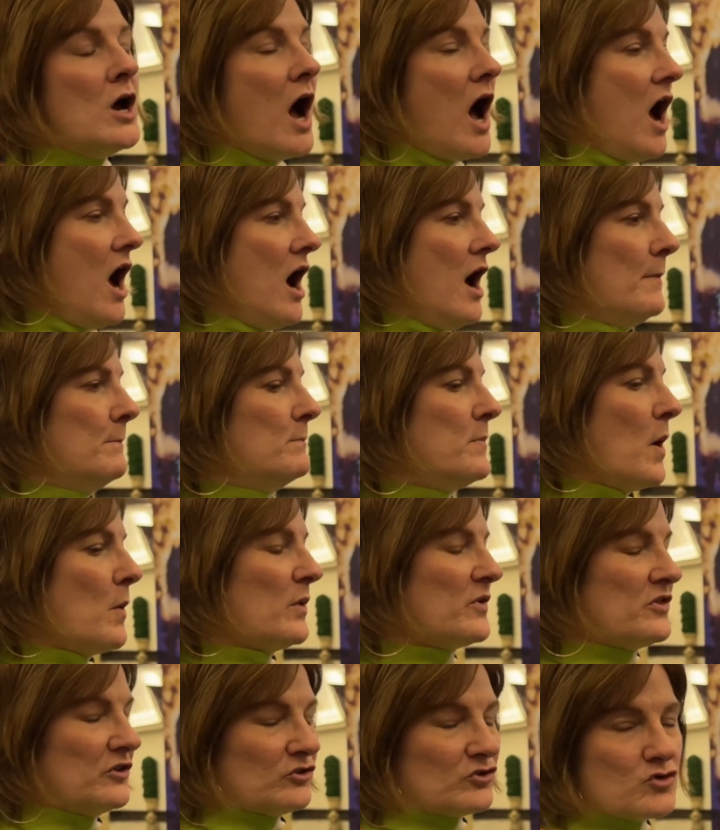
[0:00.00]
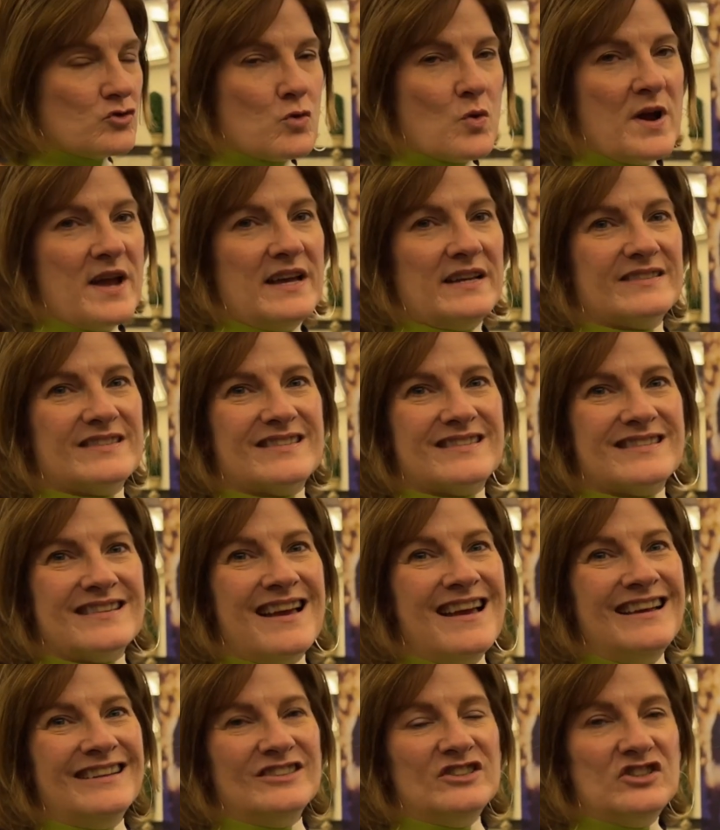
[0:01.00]
but with a twist,
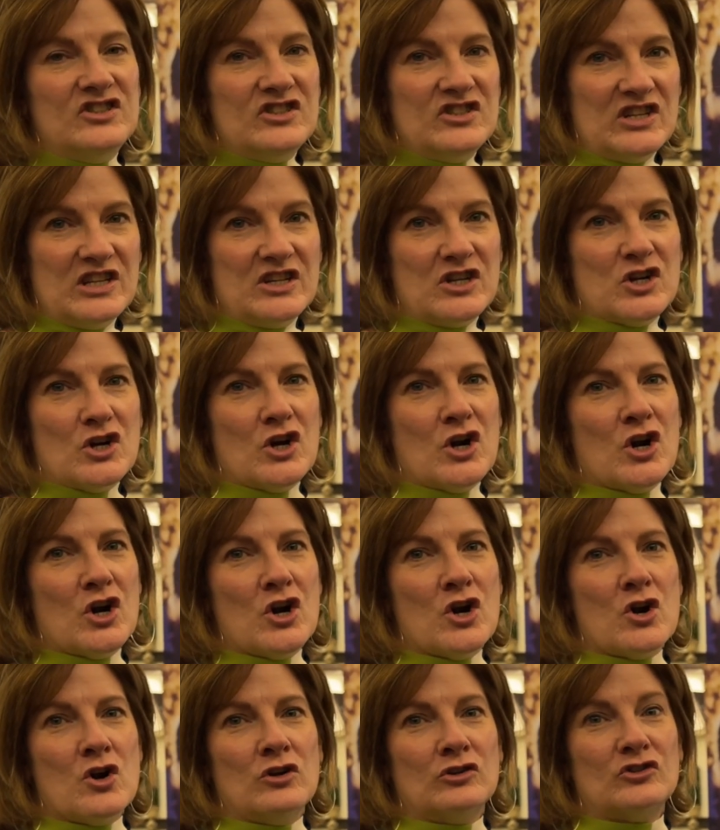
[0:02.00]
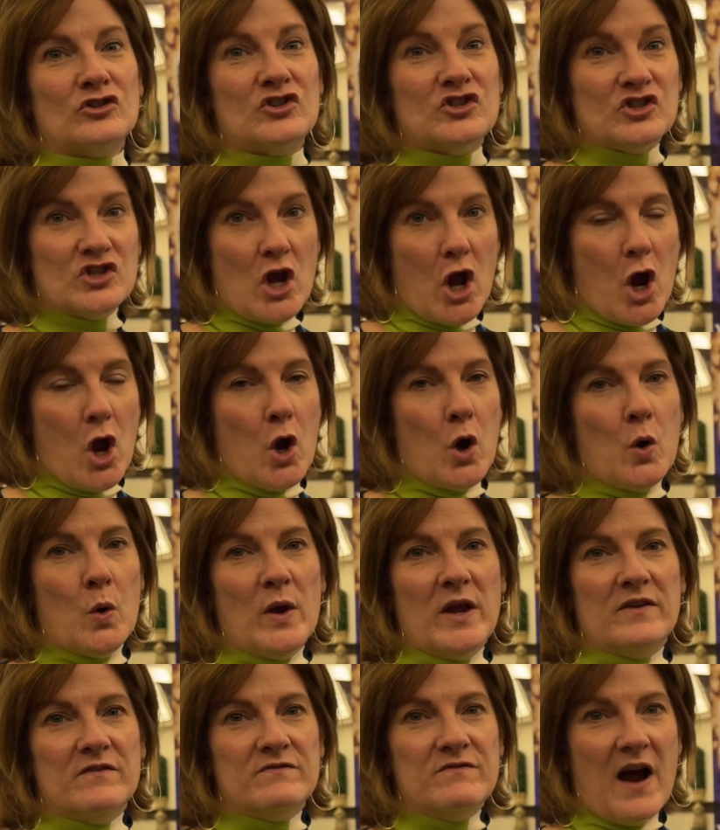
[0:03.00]
dinner show
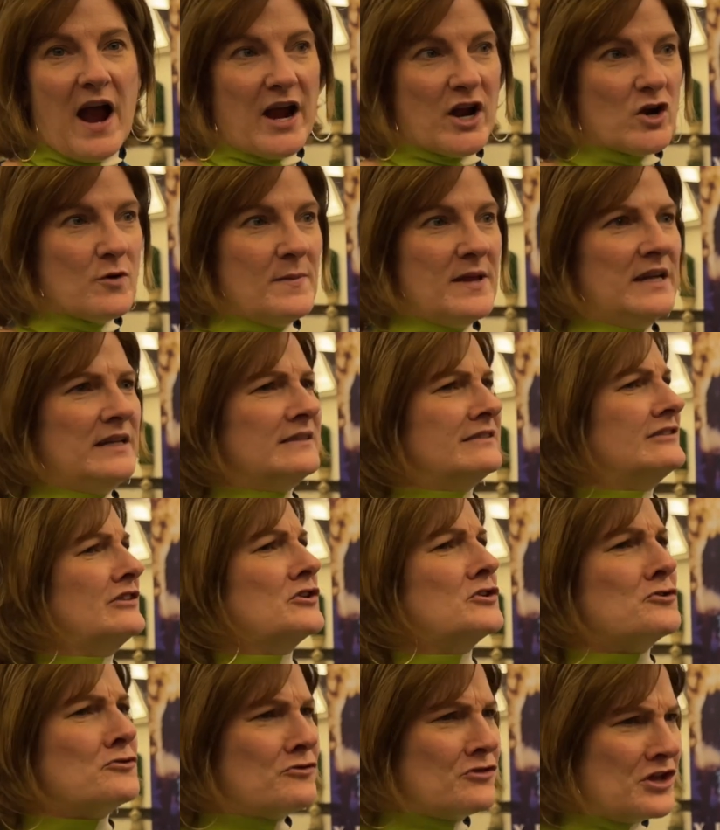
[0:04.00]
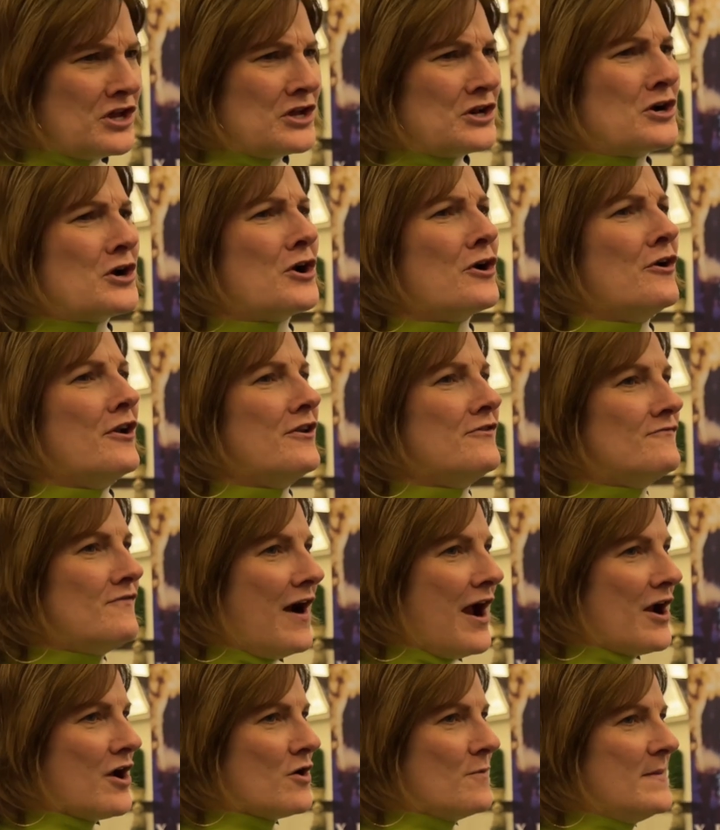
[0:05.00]
environment, dinner theater
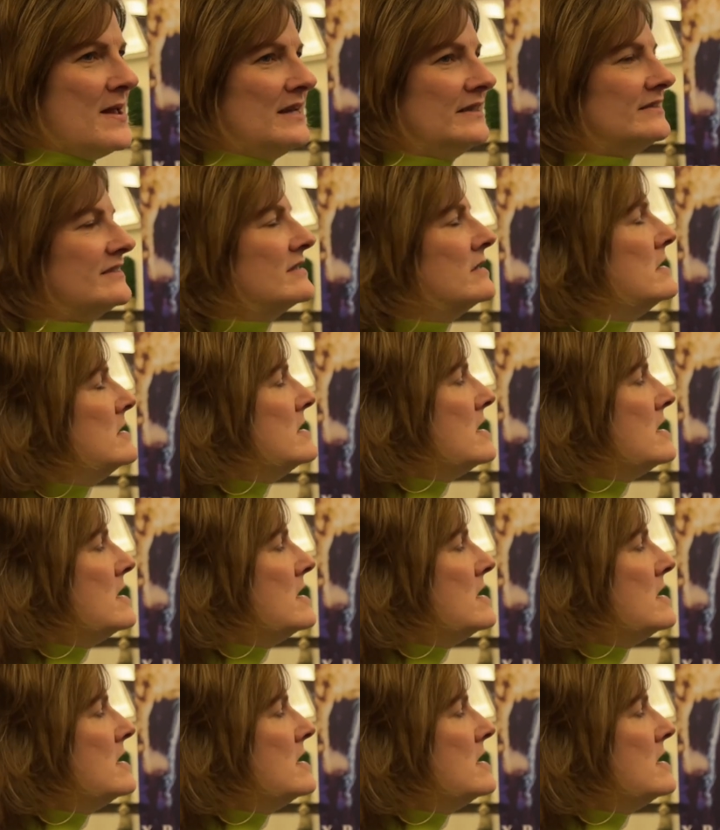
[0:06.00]
environment.